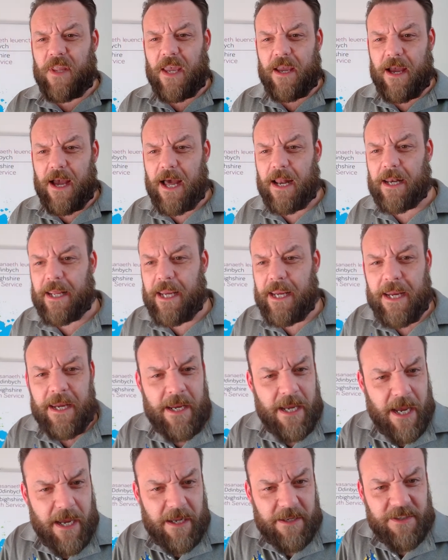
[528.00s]
Ali
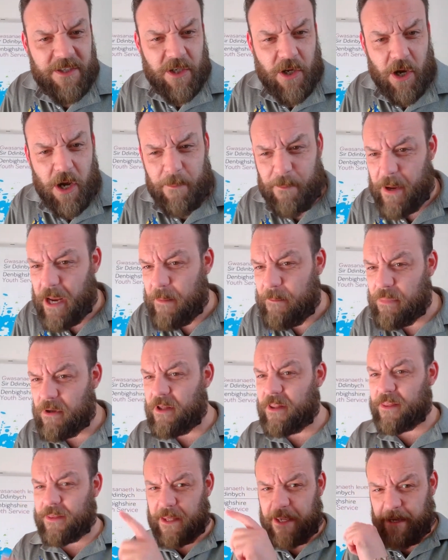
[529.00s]
has got a big
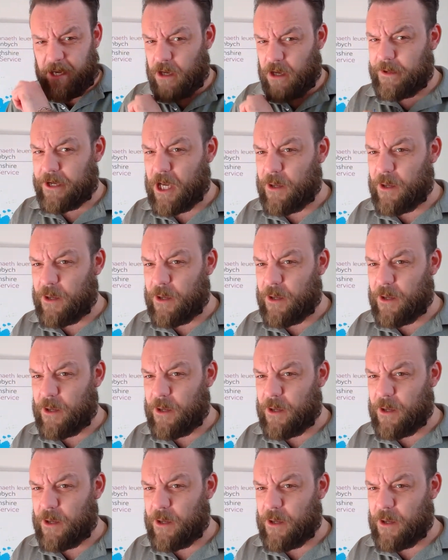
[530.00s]
birthday coming